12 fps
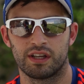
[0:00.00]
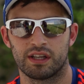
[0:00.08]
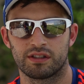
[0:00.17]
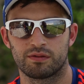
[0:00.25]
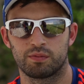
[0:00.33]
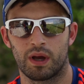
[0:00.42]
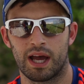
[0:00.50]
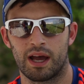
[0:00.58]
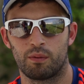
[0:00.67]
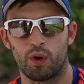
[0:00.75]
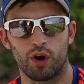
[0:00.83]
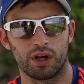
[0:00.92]
day's
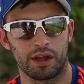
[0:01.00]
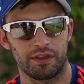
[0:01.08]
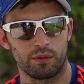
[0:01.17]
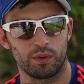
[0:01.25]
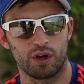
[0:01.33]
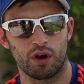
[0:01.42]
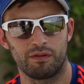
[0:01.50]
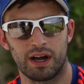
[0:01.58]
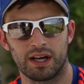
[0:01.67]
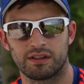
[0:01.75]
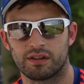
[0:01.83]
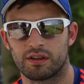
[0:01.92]
uh, work, I think we
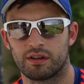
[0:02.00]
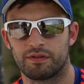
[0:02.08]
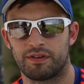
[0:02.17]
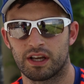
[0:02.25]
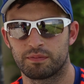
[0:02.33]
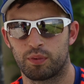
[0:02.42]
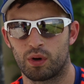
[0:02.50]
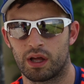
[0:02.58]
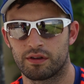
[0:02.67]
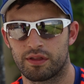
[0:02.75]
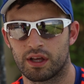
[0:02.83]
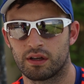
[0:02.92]
covered the fastball. I
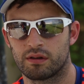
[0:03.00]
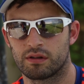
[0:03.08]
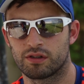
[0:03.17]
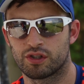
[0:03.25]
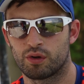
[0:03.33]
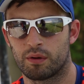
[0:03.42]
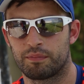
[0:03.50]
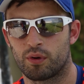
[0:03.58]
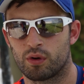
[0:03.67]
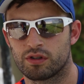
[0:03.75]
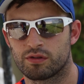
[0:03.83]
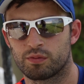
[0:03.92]
think Stuart
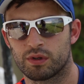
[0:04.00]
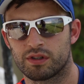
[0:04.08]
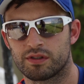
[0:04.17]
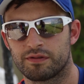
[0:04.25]
Broad's was